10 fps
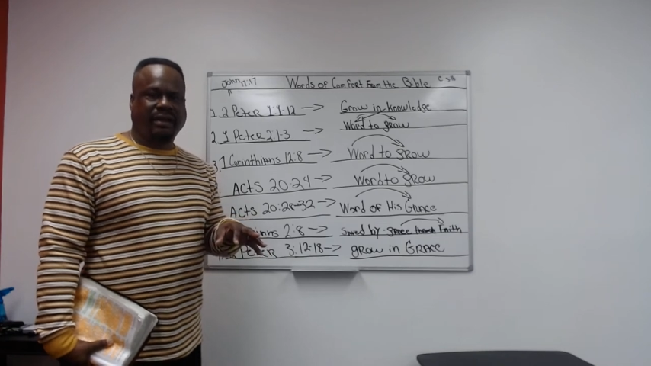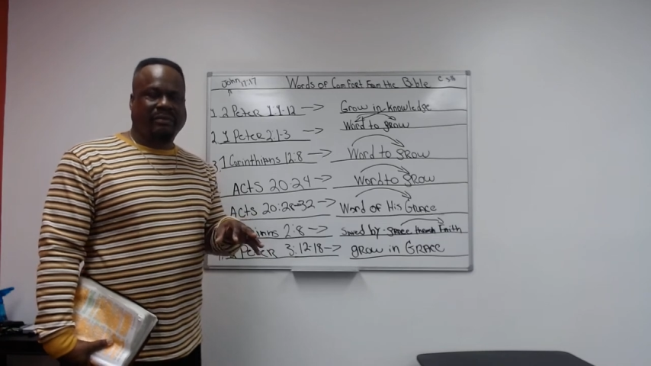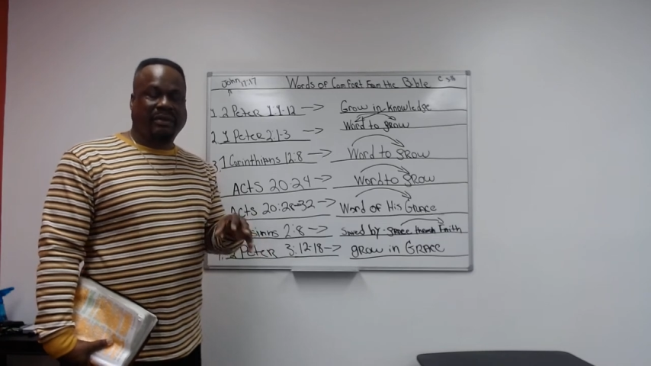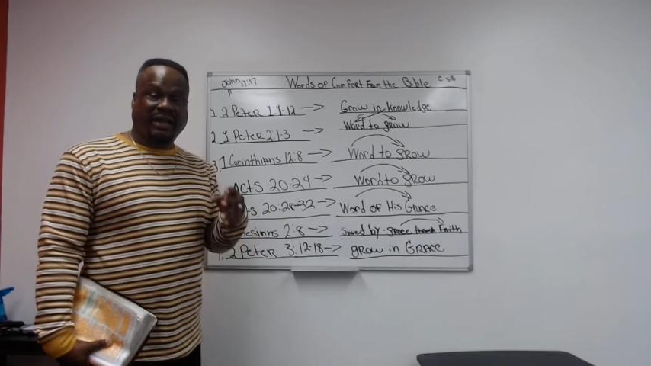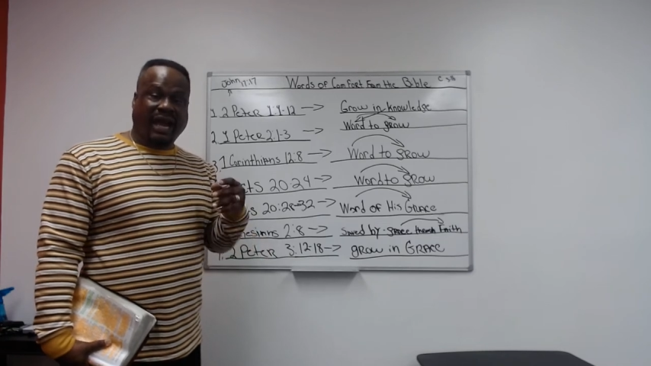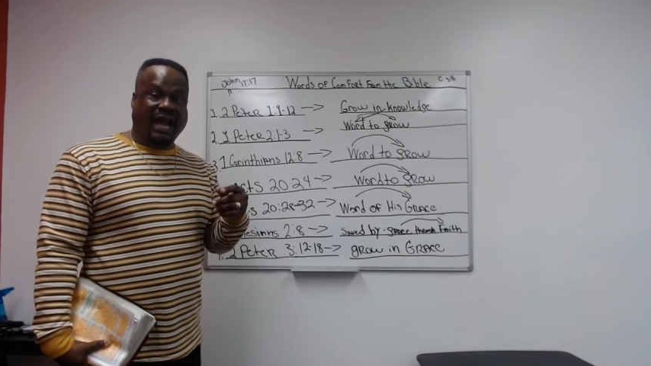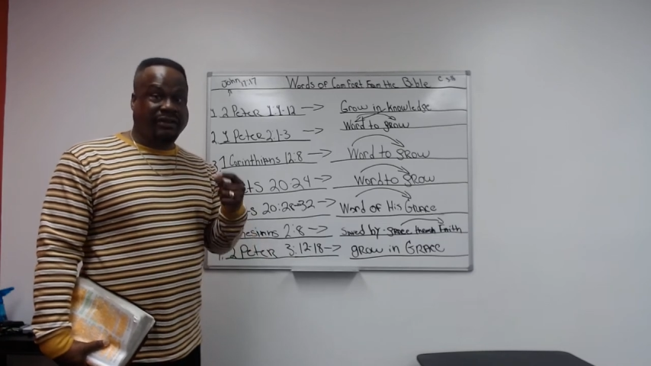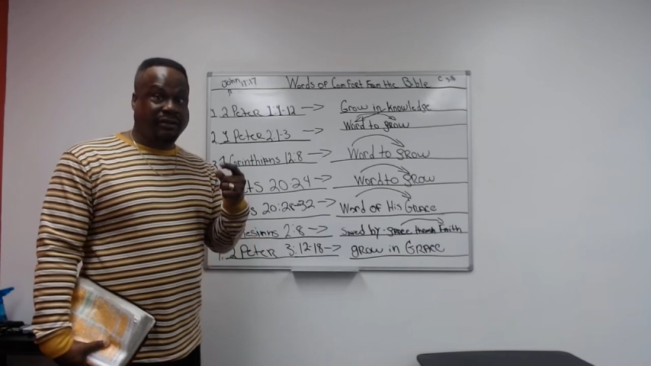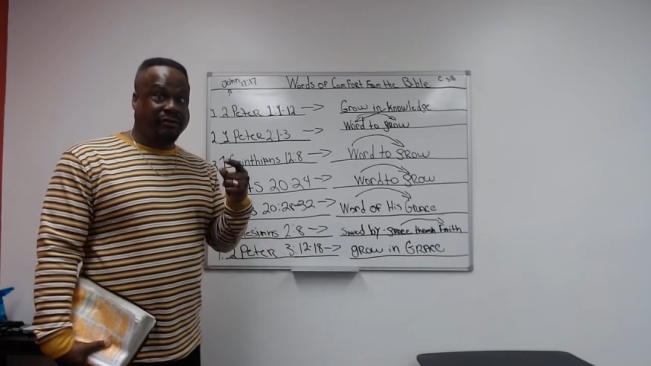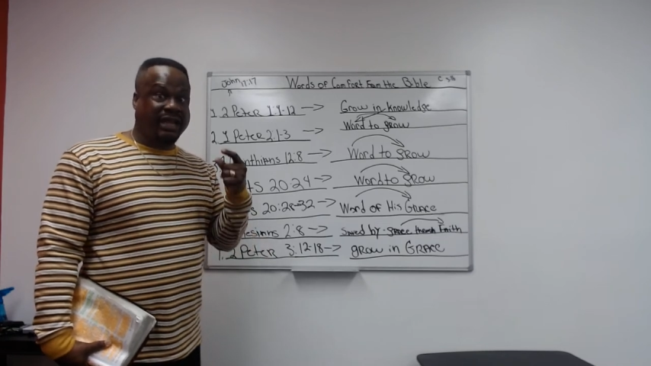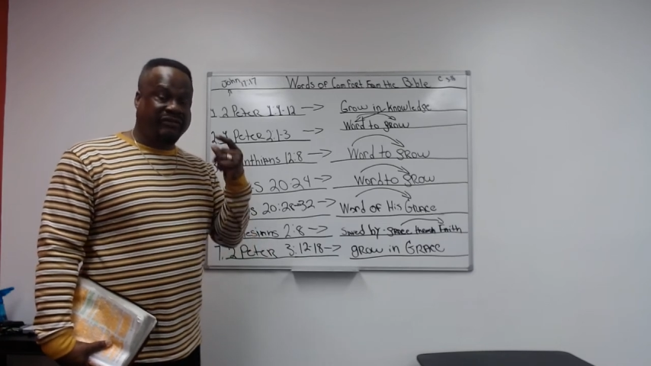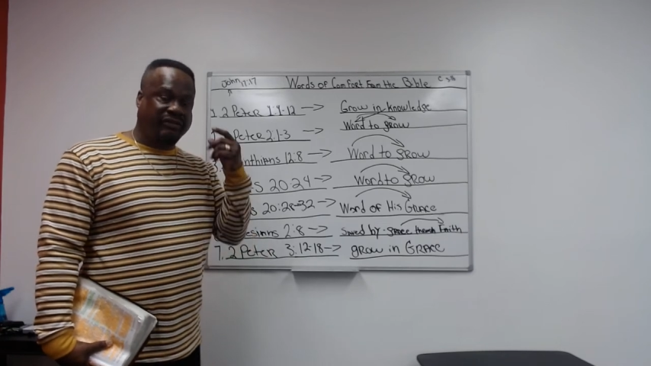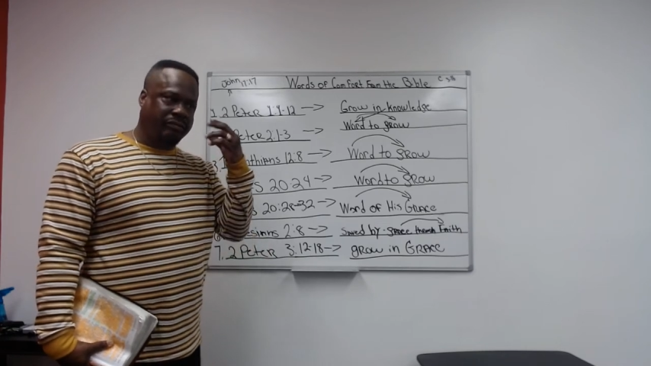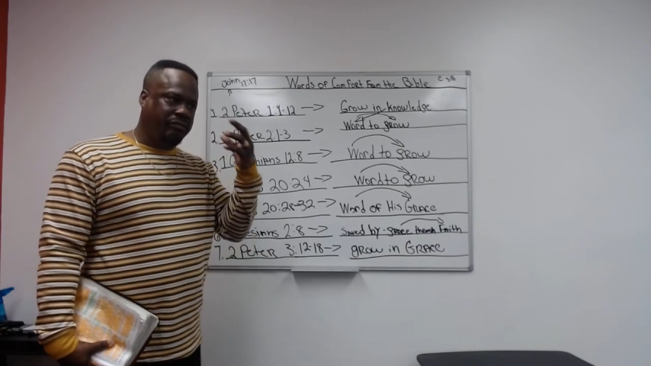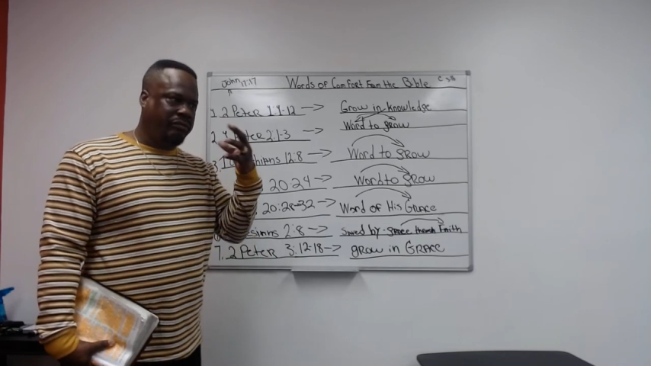But God do give
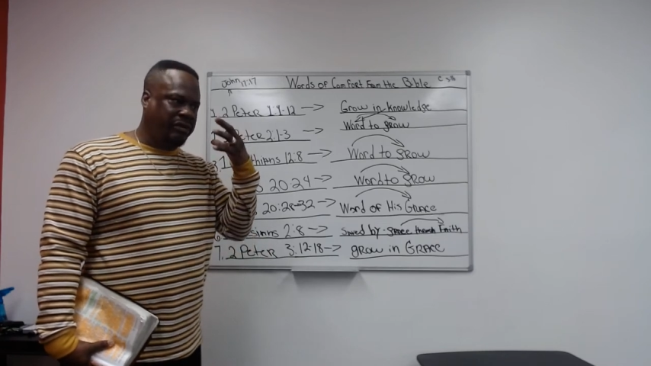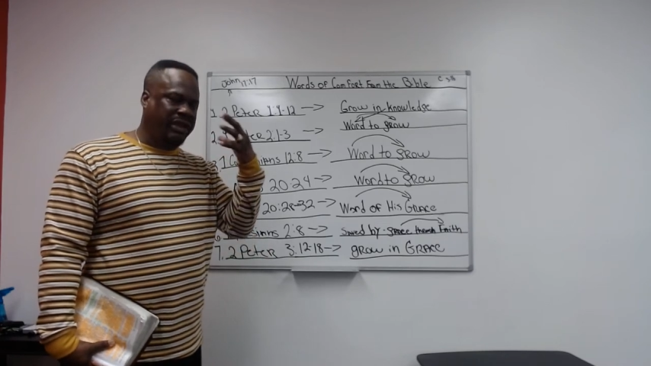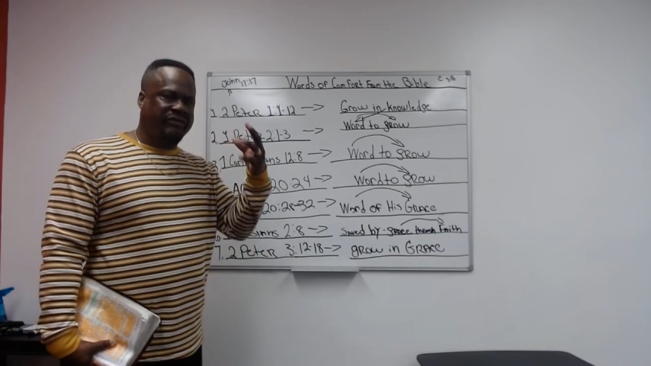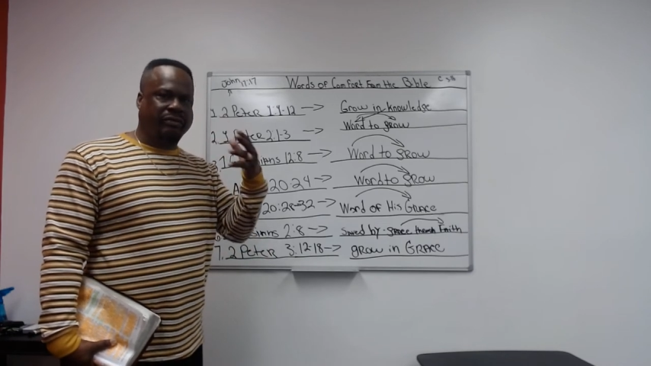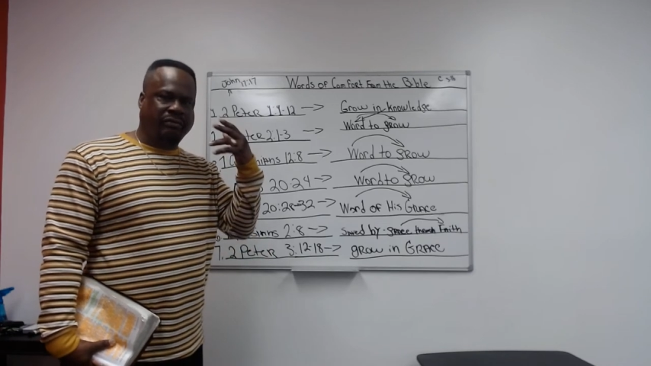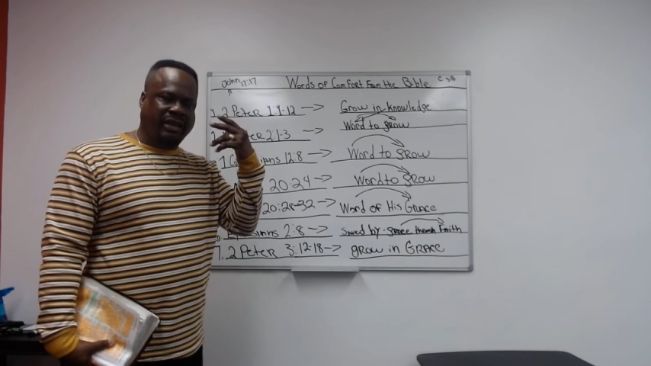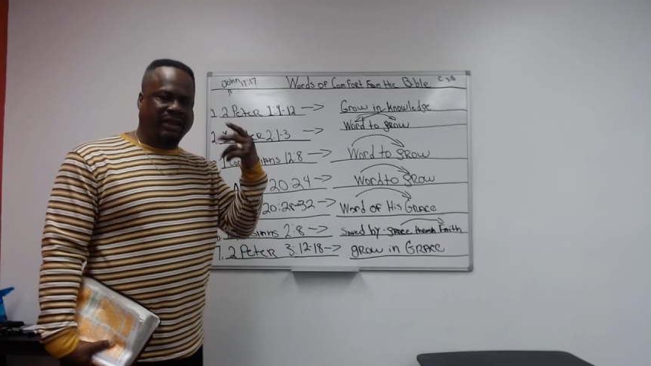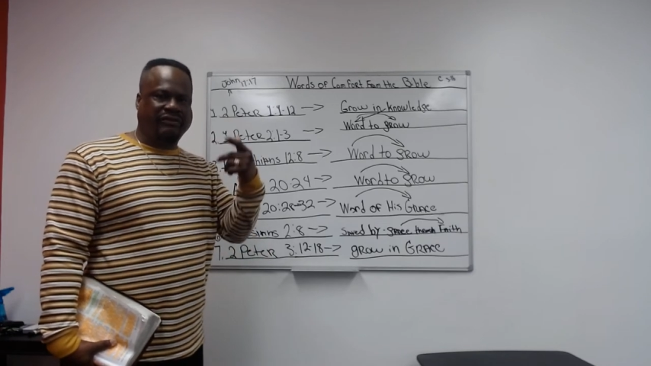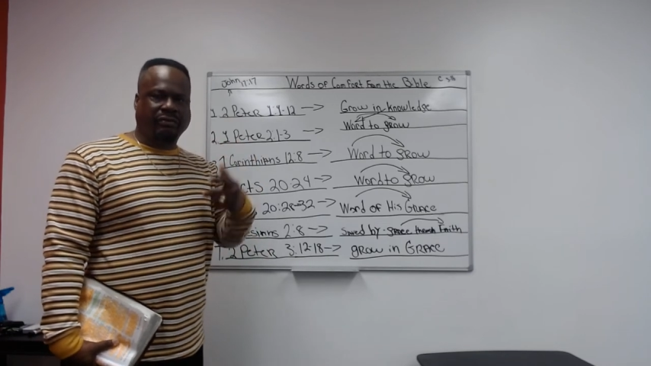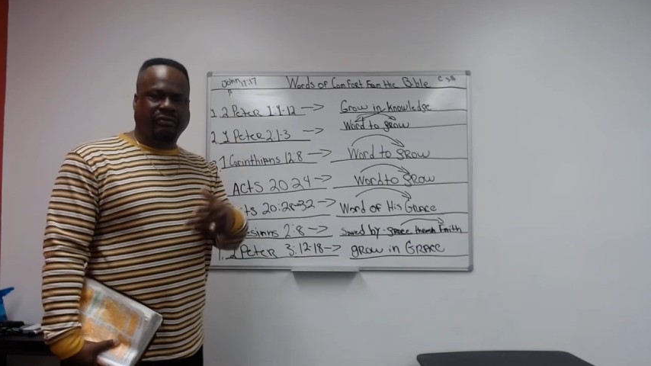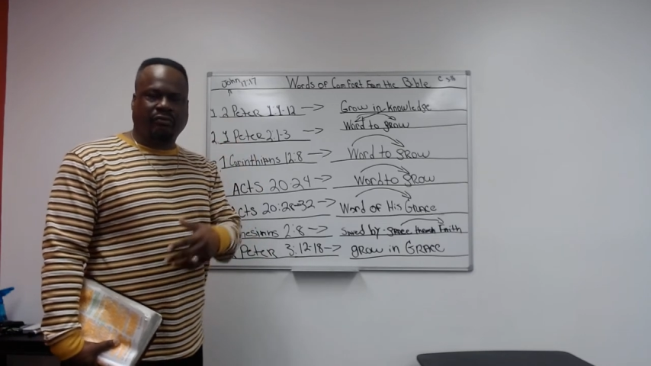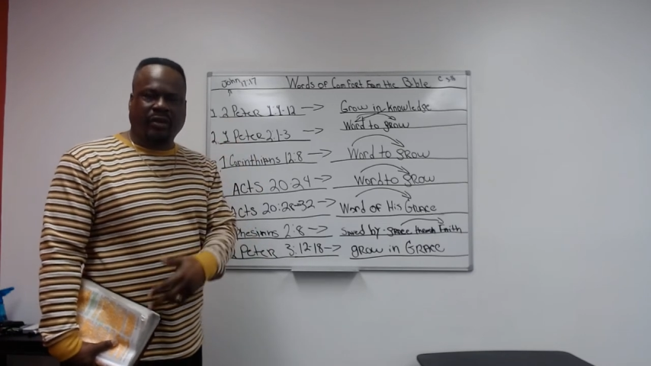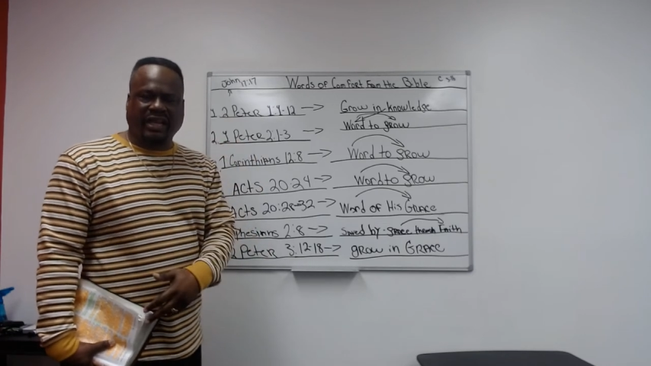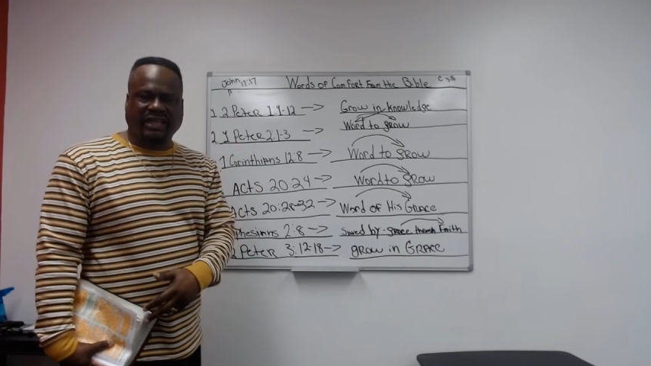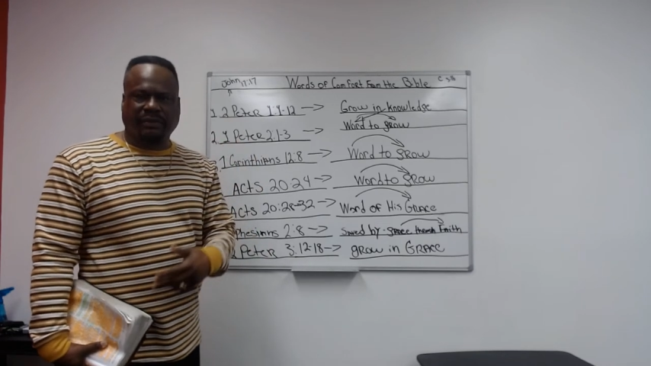you give you give you the
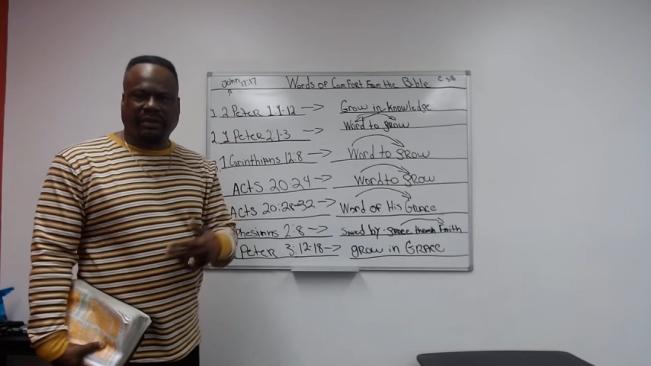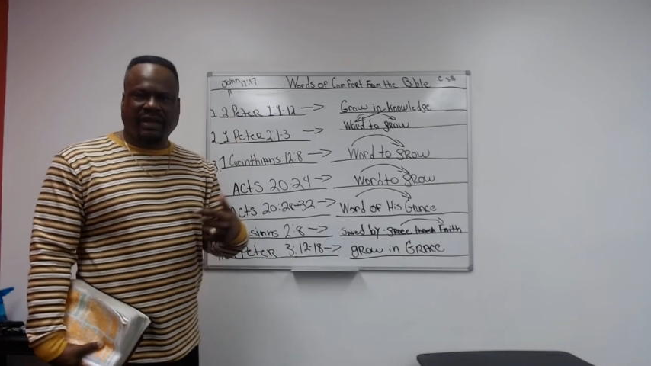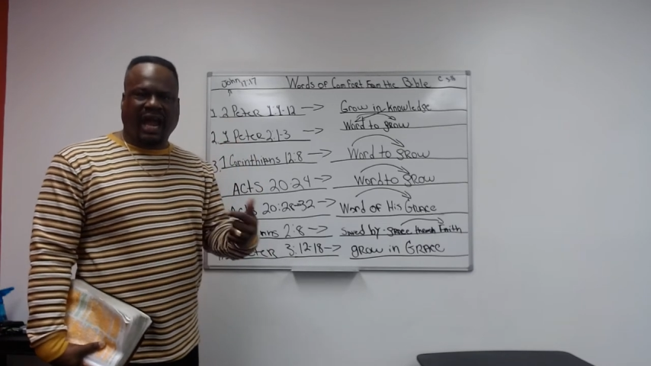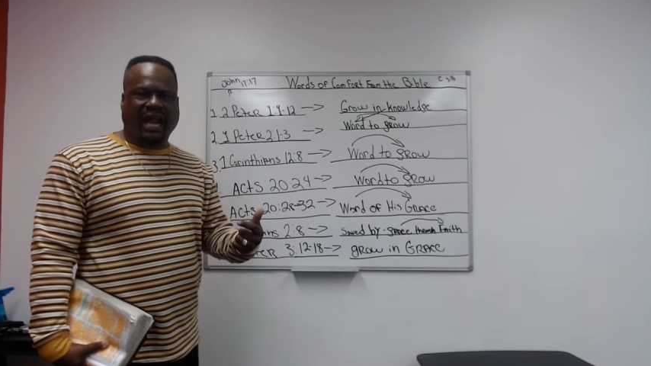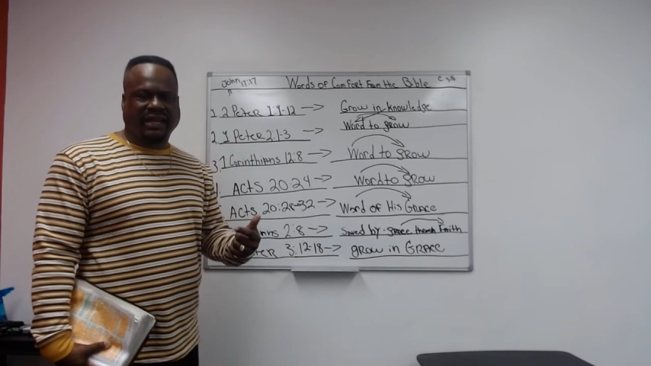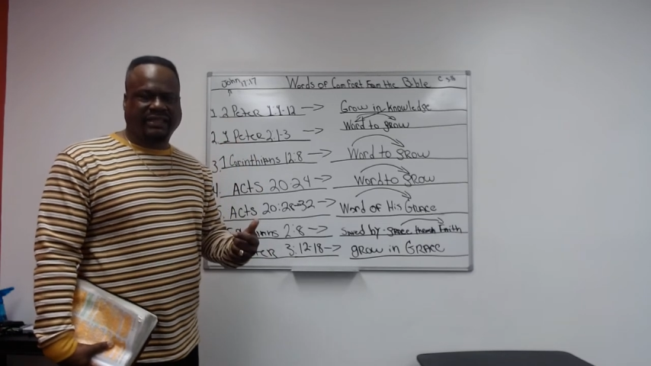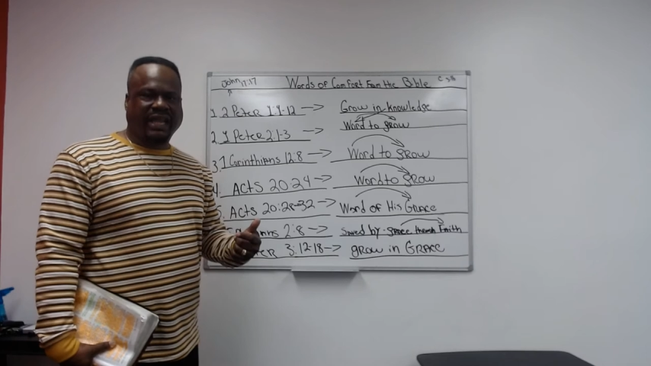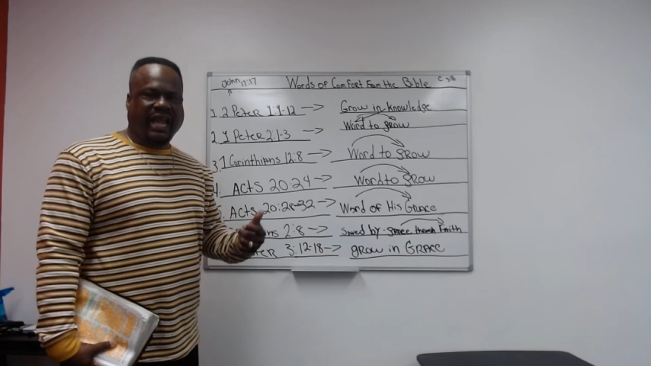wisdom of knowledge